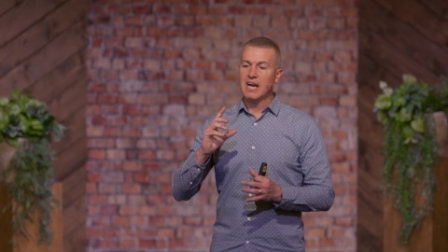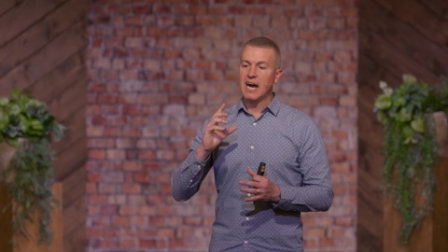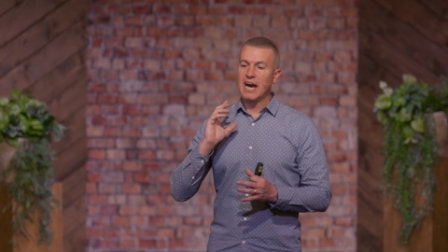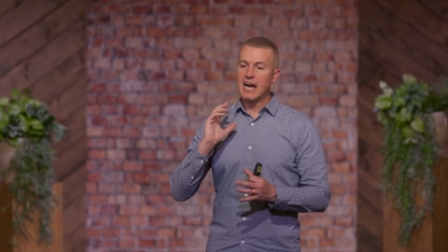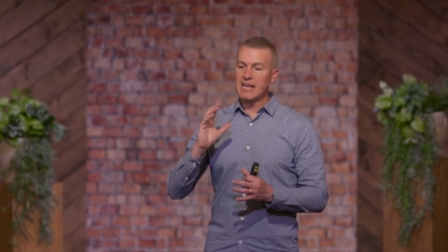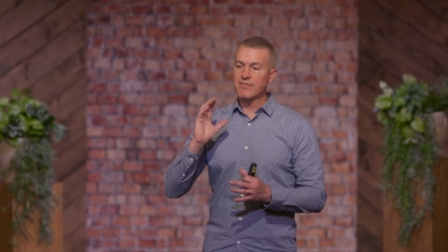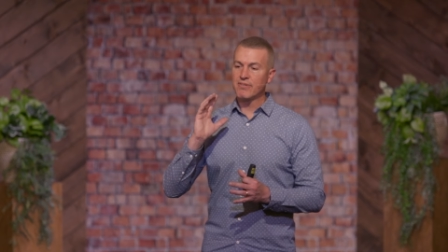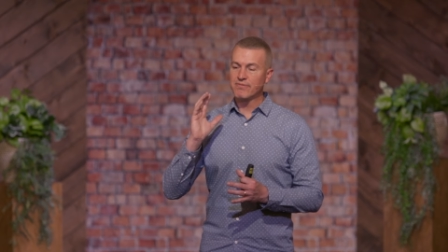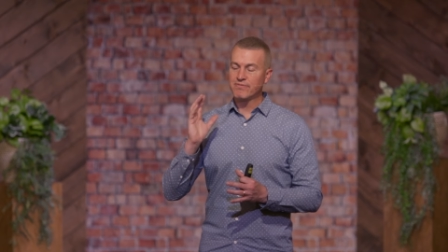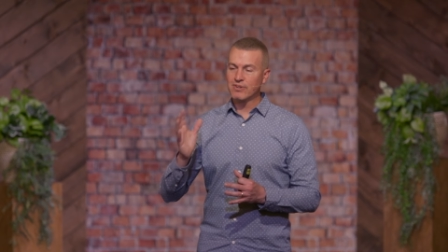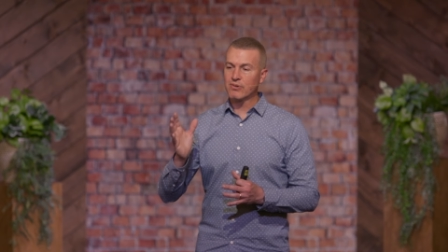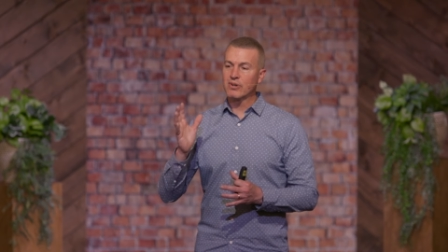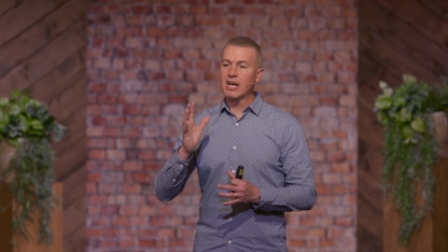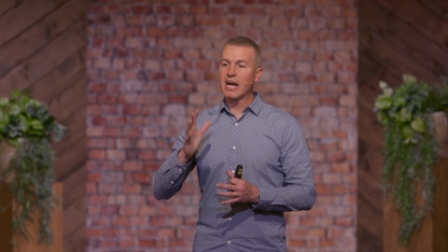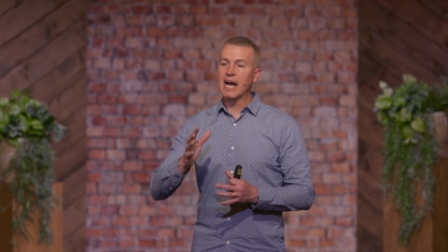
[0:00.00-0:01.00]
I have a
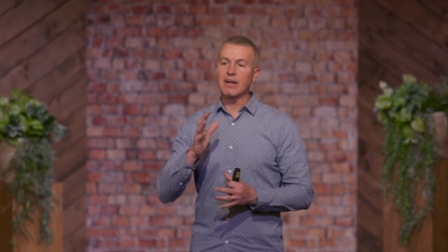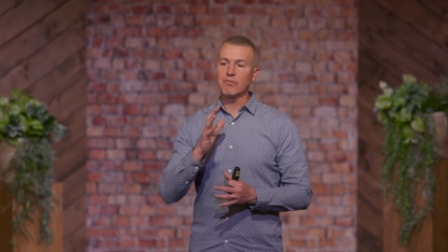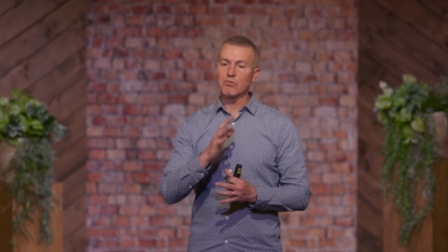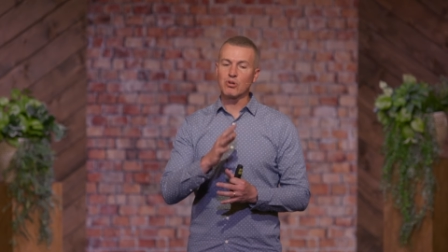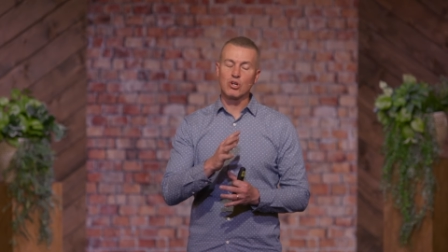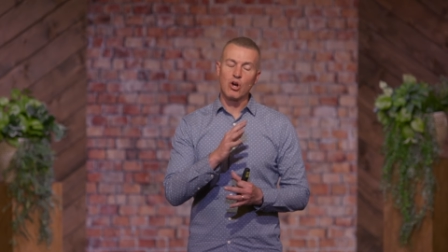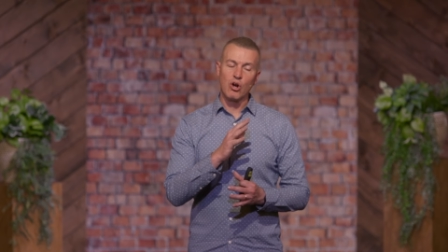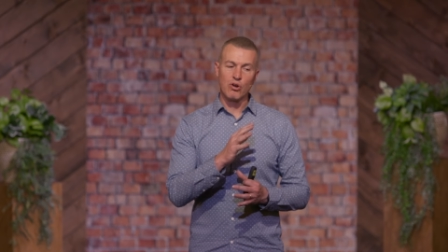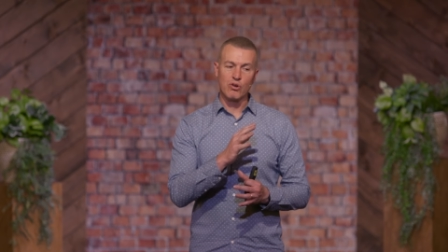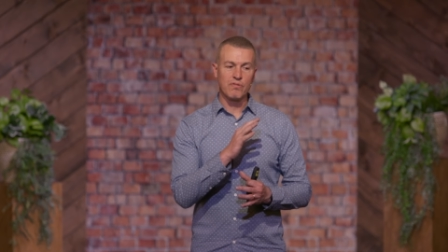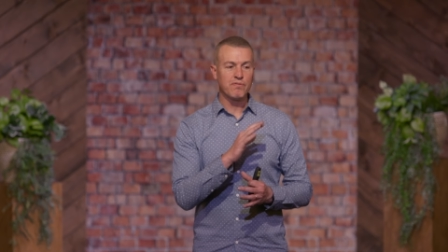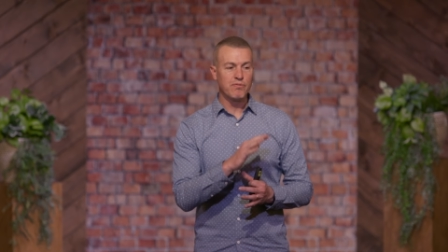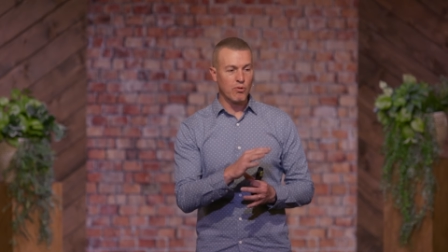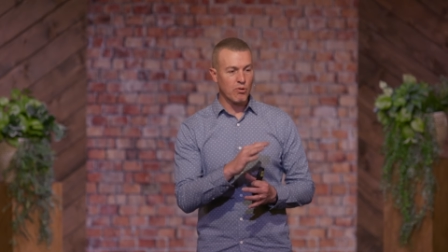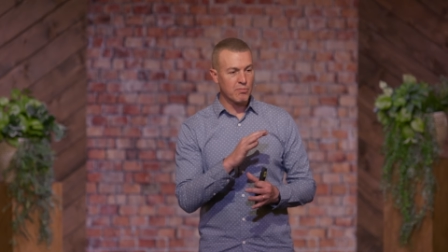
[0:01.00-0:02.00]
very high regard
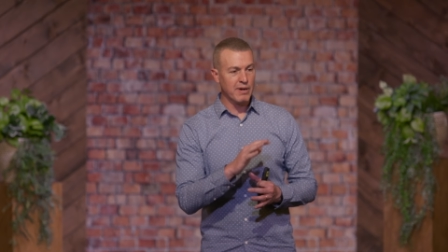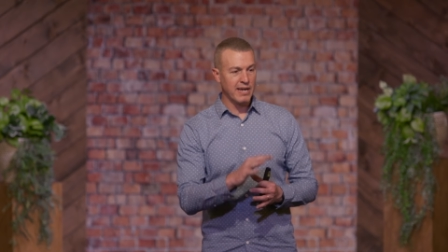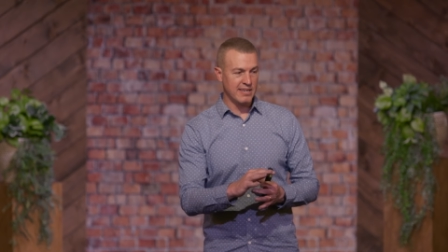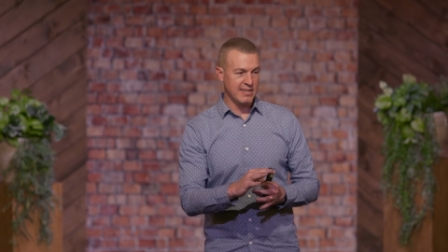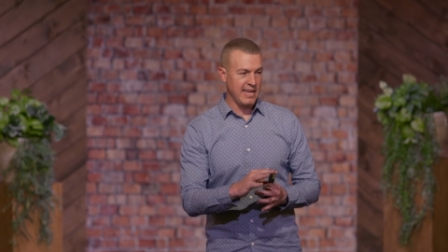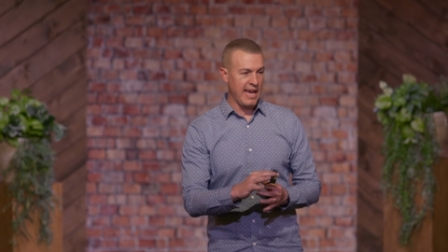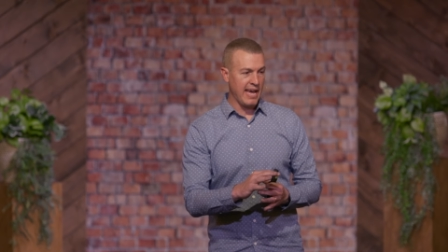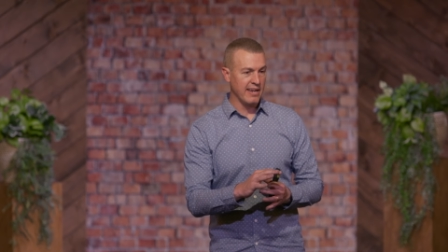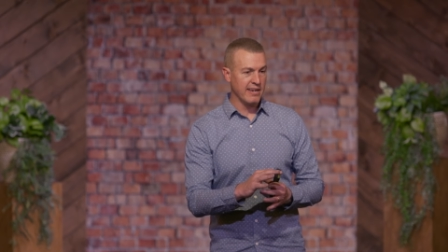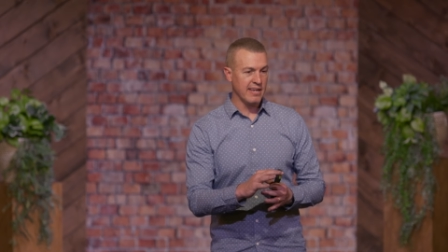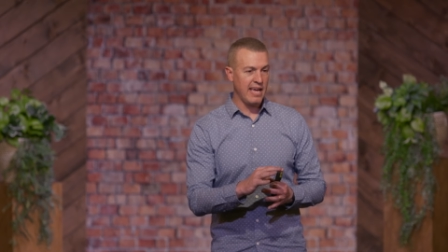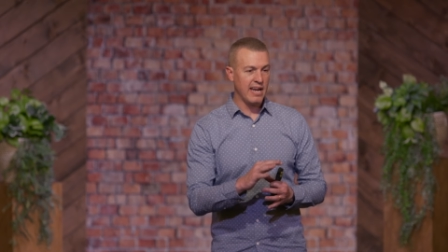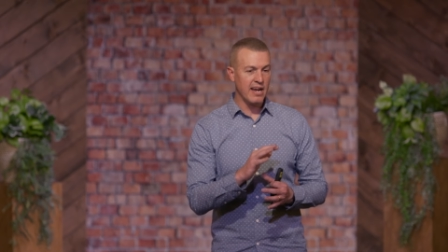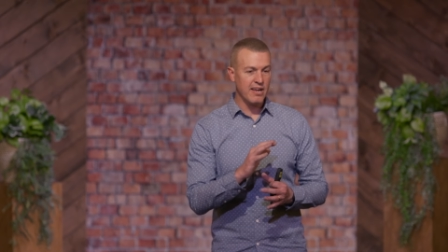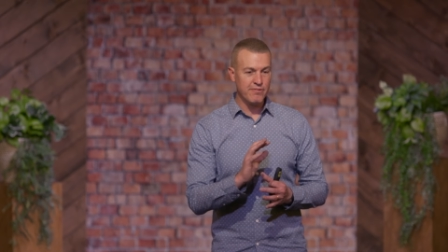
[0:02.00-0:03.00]
for my dad,
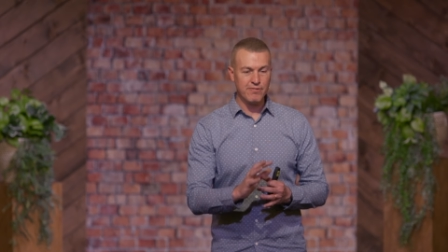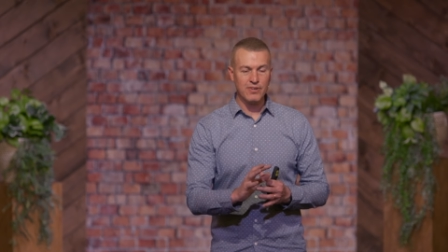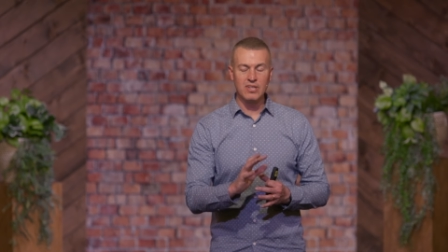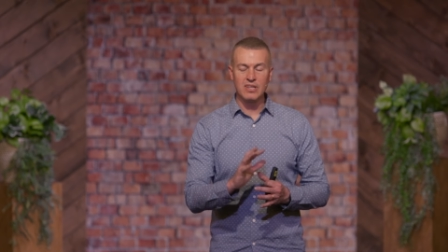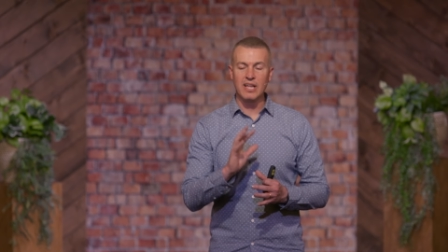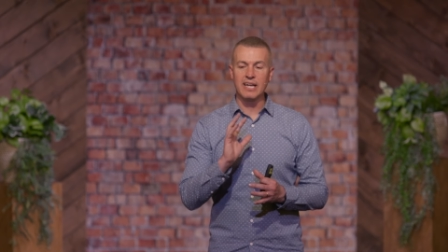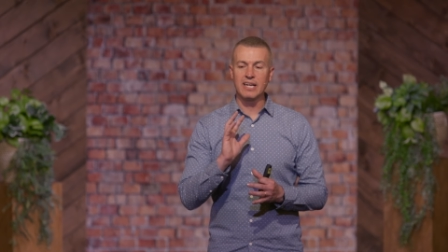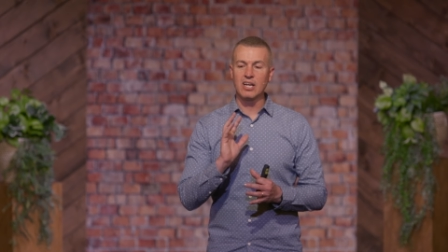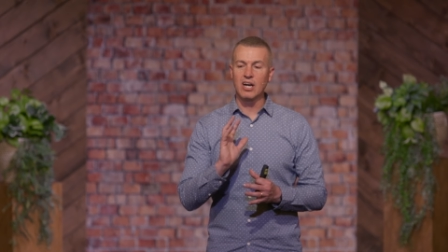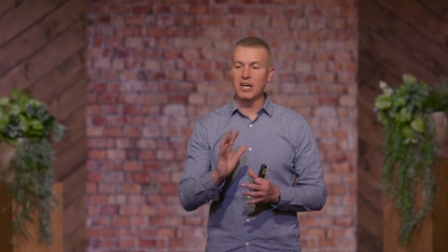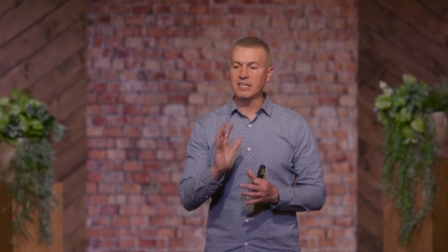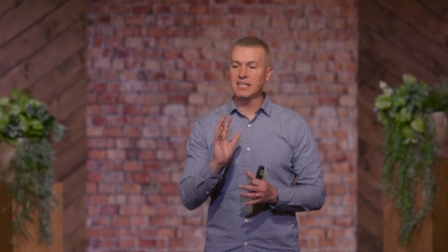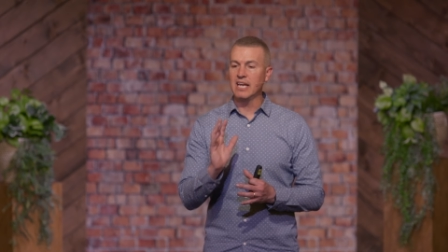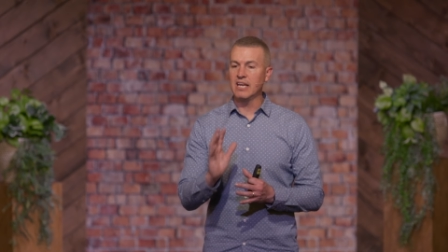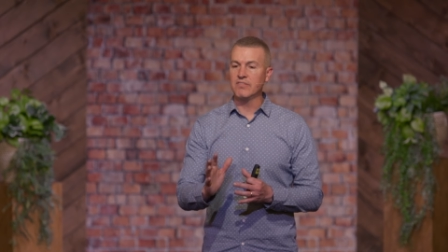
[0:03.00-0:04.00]
and I feel like
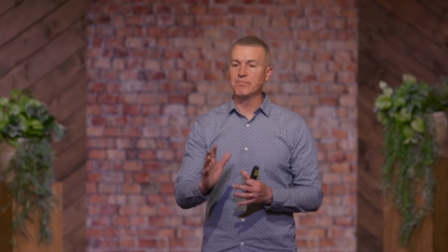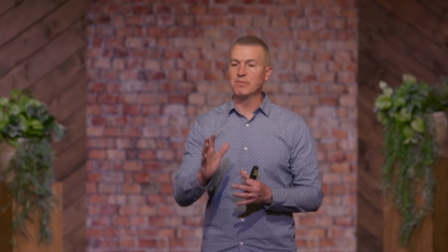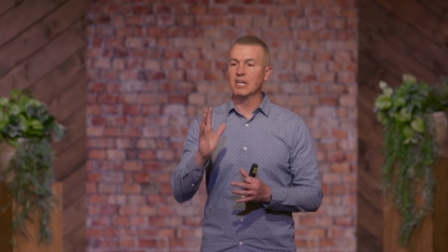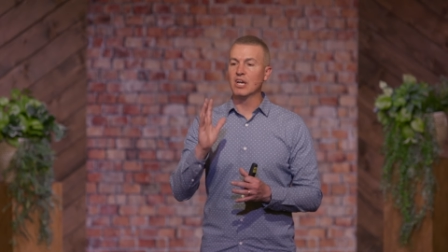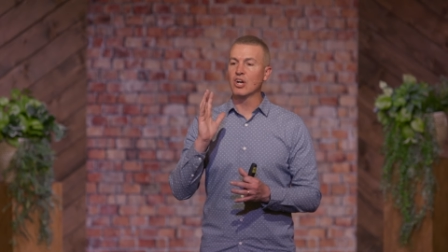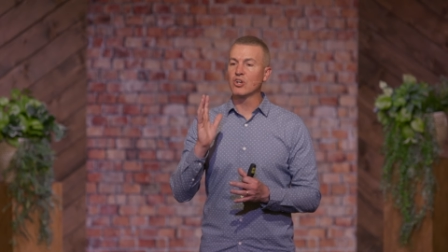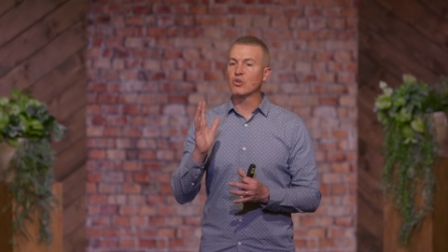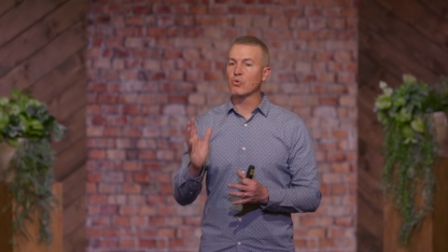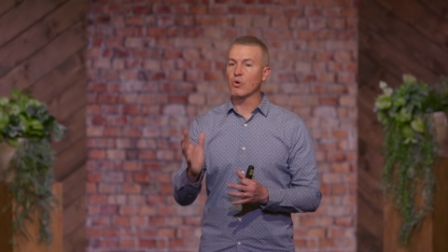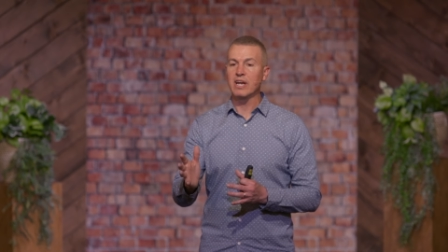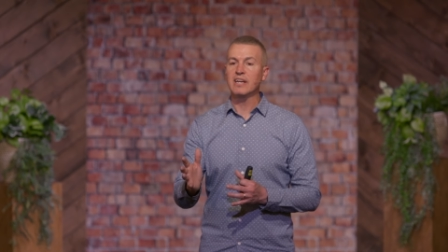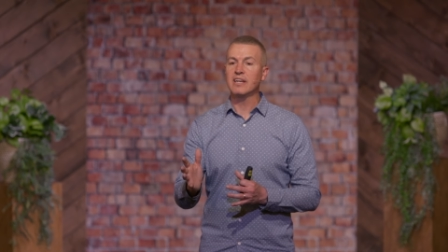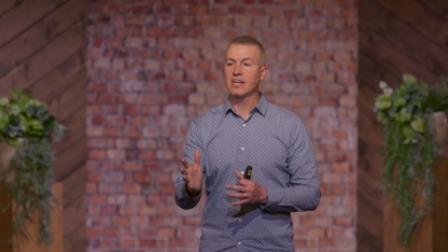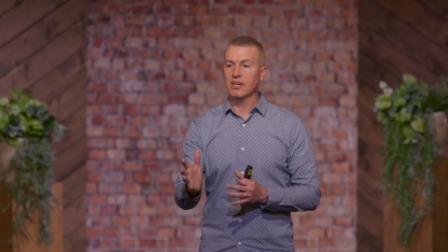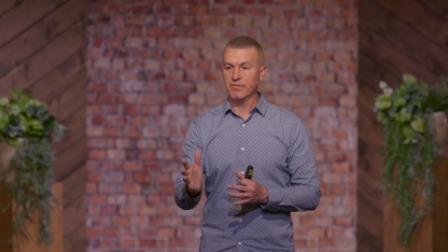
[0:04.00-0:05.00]
God gave me a
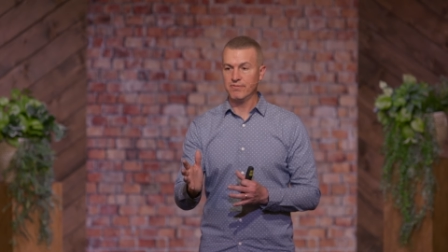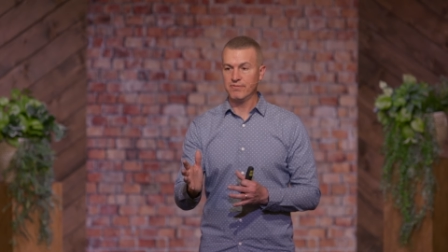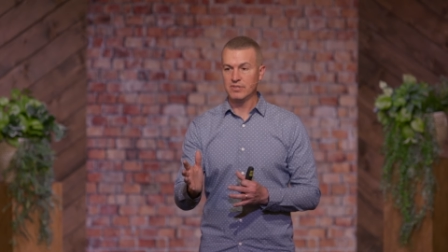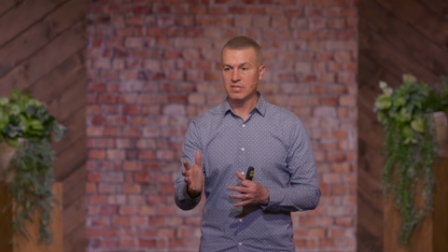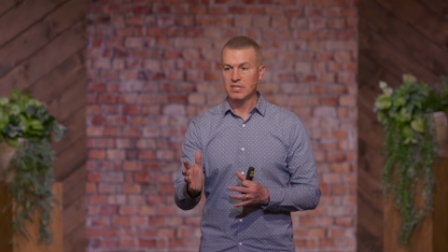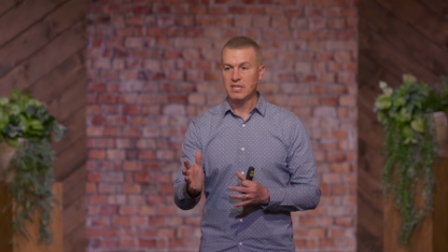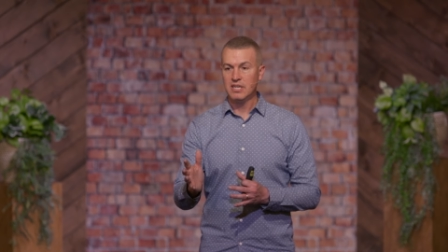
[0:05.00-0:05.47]
great gift